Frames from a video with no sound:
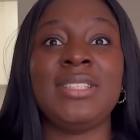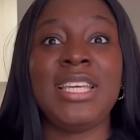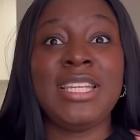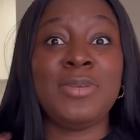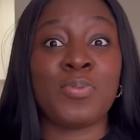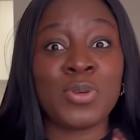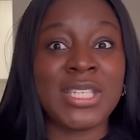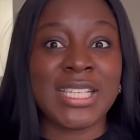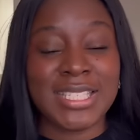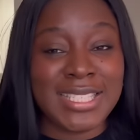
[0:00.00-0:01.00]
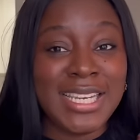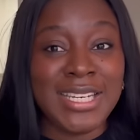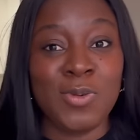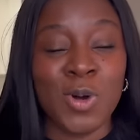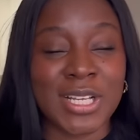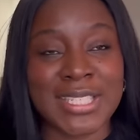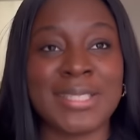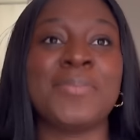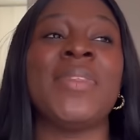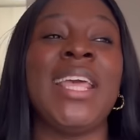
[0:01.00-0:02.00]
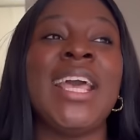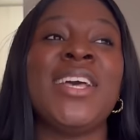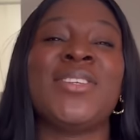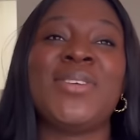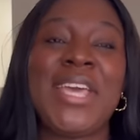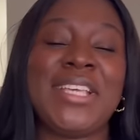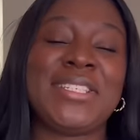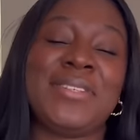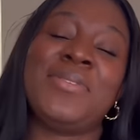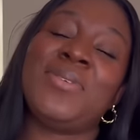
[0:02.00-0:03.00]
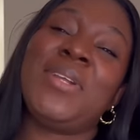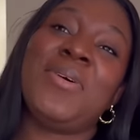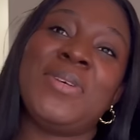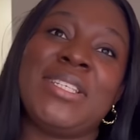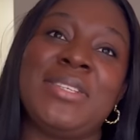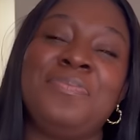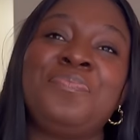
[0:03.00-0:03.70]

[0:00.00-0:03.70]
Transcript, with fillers: in the process, it's still in the works. So yes, so that was it.